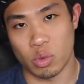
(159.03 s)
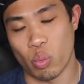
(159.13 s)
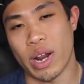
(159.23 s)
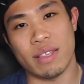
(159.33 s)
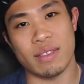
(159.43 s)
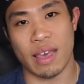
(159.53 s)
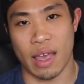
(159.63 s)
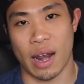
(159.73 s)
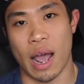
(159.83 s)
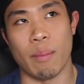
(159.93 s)
When I say
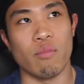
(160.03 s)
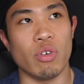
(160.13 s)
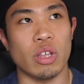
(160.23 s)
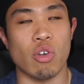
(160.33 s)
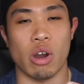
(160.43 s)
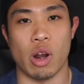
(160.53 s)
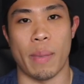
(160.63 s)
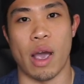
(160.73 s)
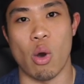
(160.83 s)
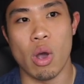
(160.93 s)
that, I'm really talking
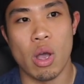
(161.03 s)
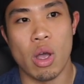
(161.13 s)
about